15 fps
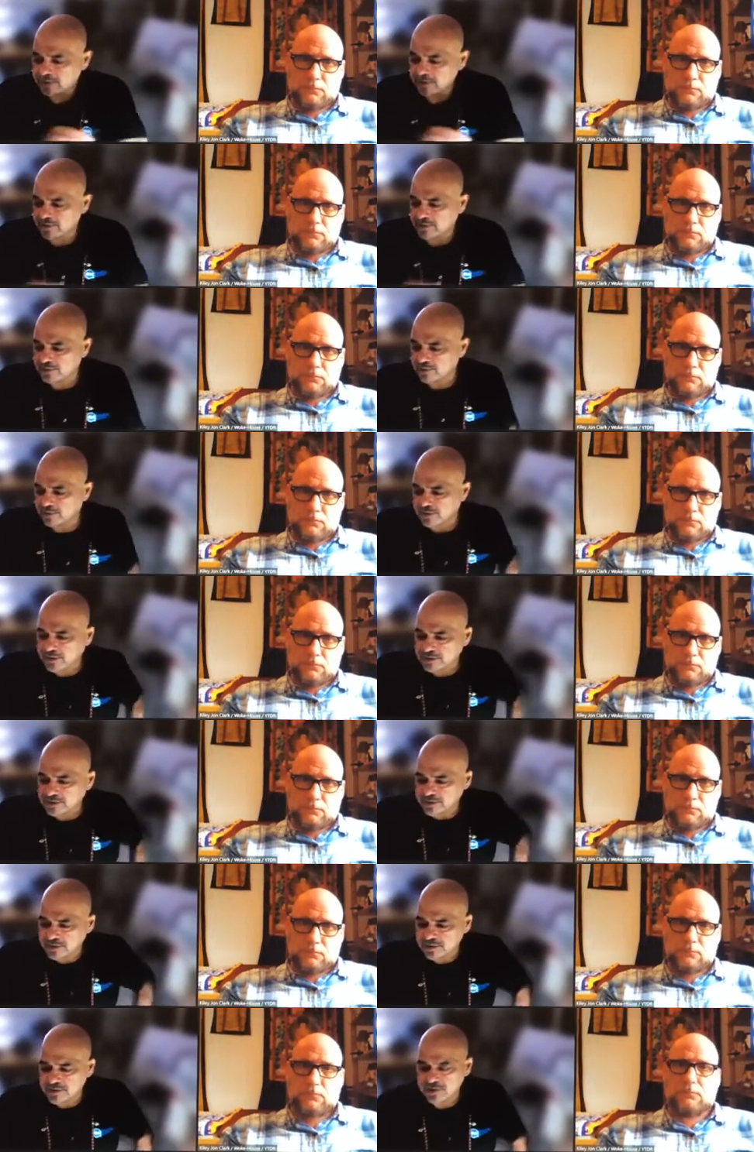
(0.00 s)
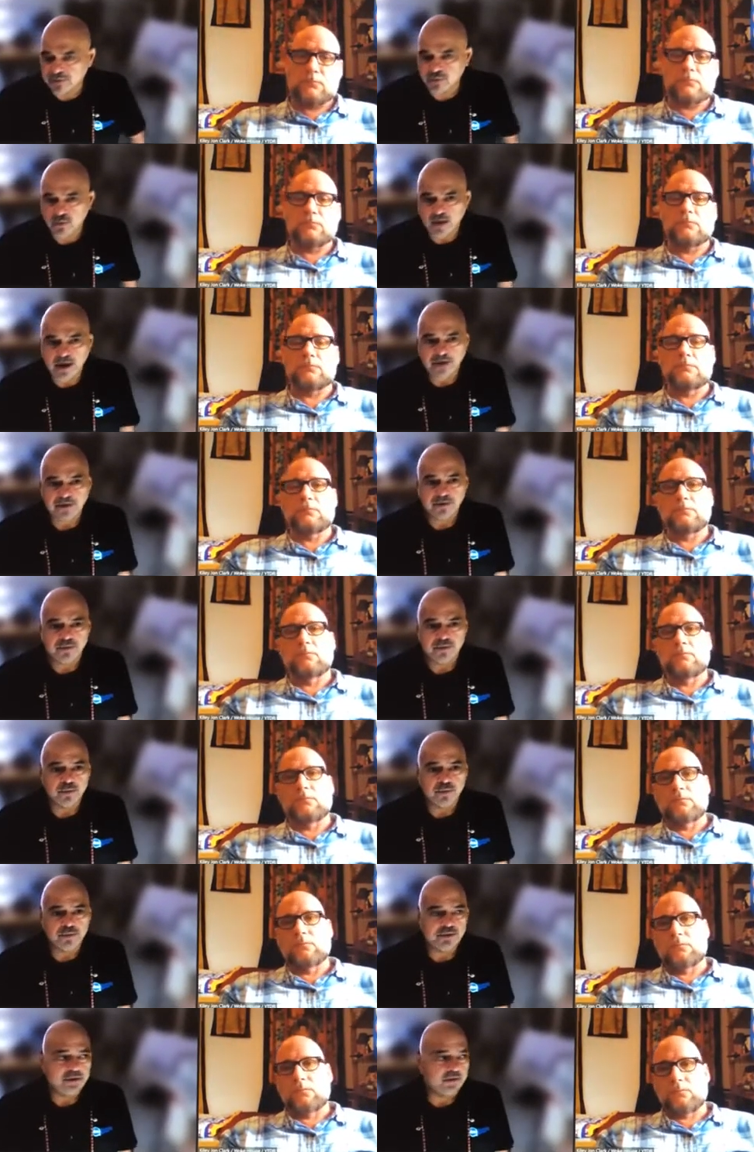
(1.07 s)
Speaker 1: in the donations and why
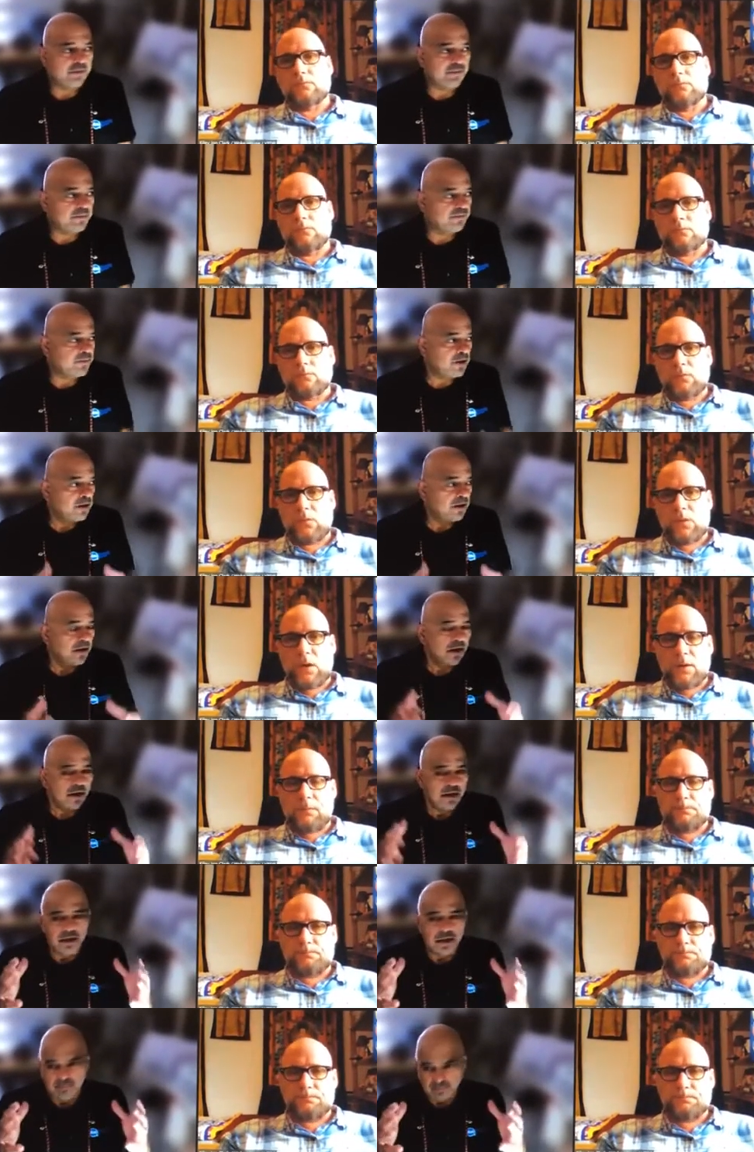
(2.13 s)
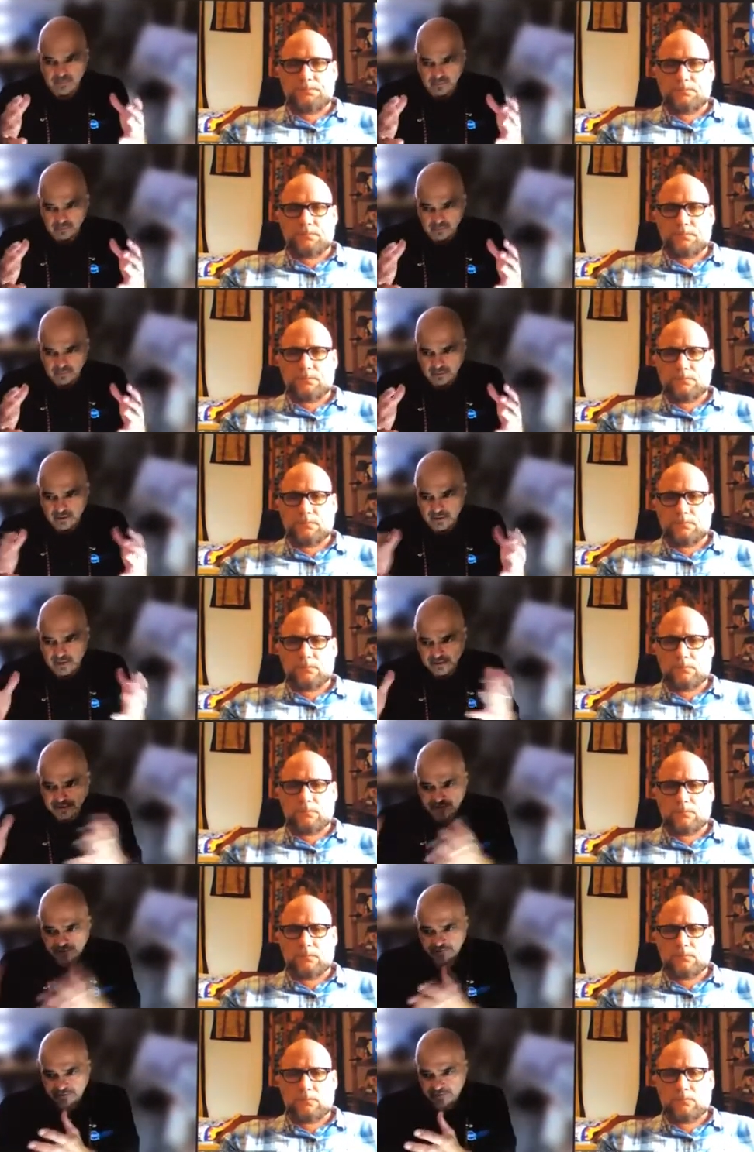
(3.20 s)
what we need them. yeah you know, I
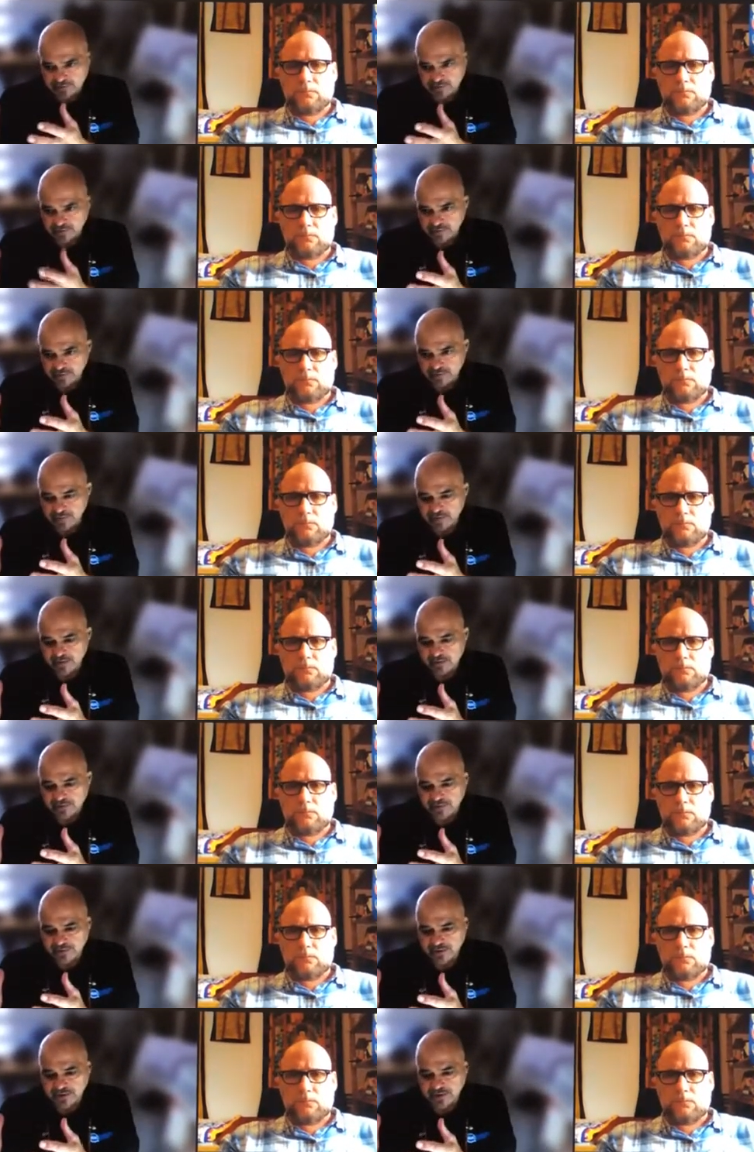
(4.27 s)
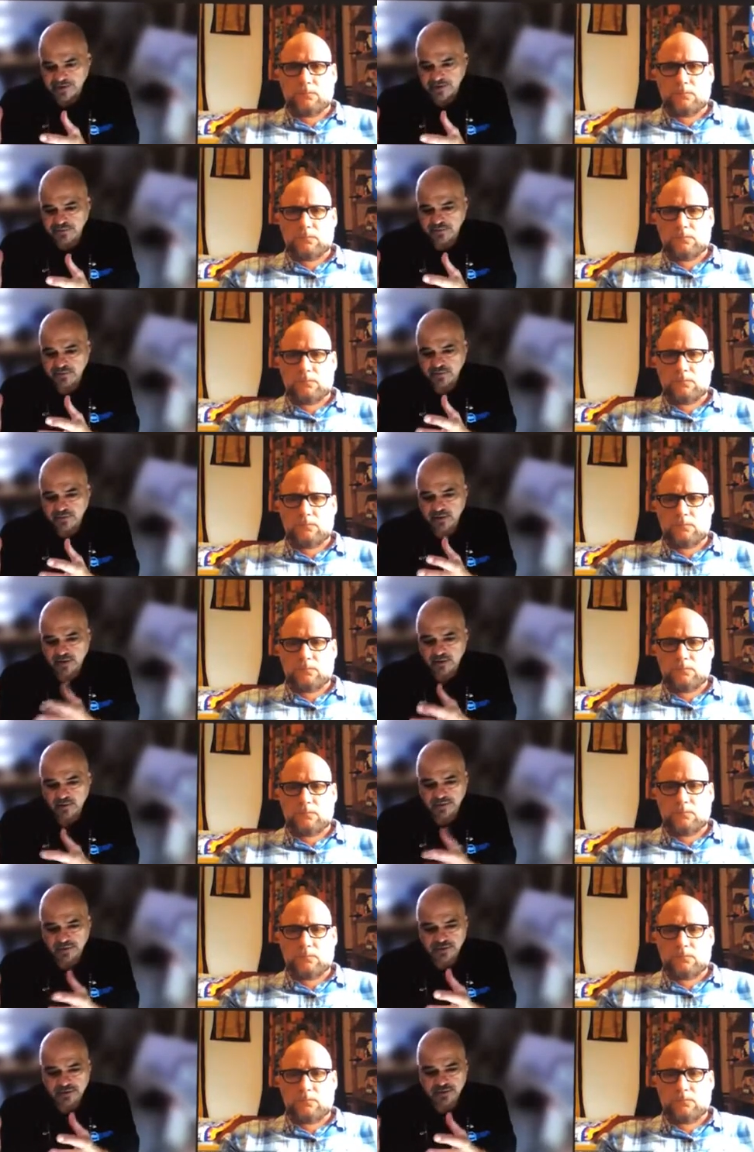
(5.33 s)
did video of the, of the kitchen,
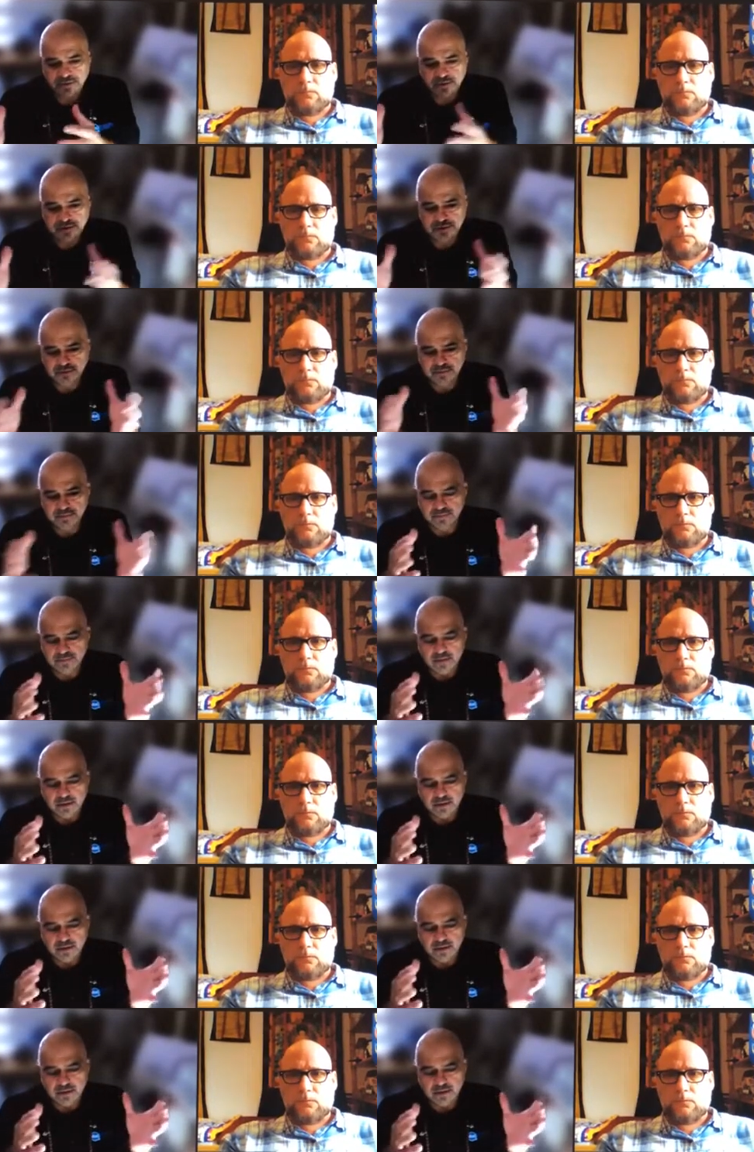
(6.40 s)
what situation.